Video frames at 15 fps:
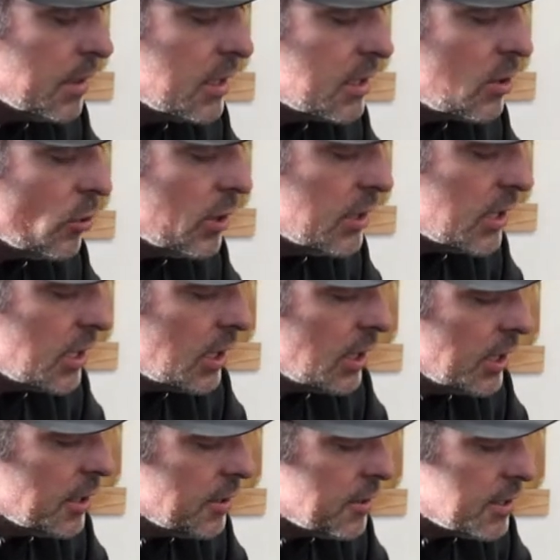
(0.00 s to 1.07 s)
is going to
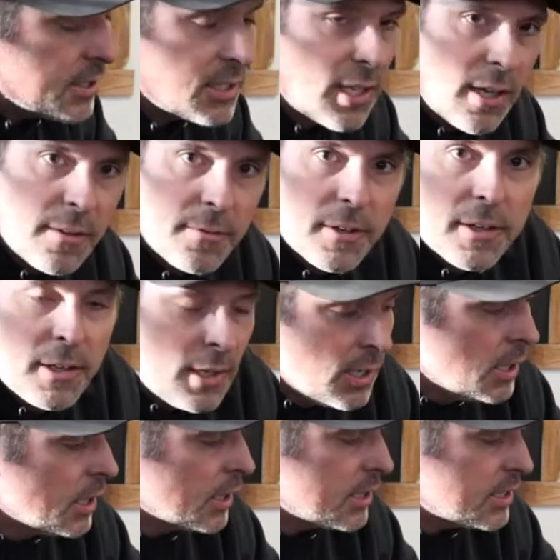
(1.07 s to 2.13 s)
clear this cover,
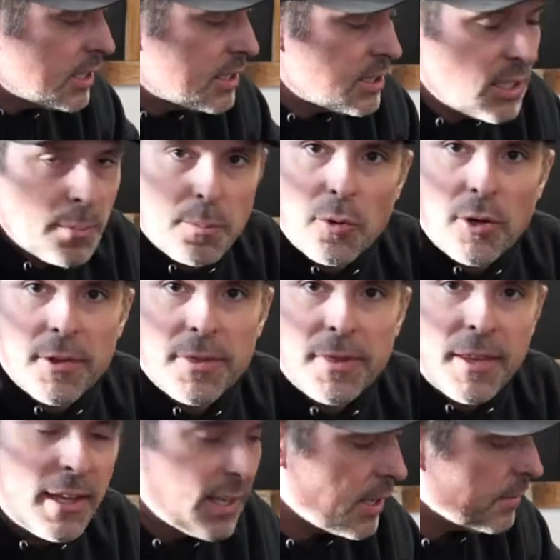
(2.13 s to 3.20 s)
because that's an important
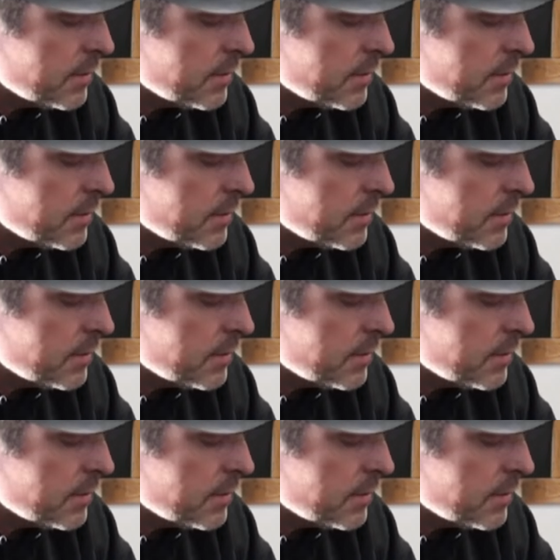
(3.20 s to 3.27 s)
thing.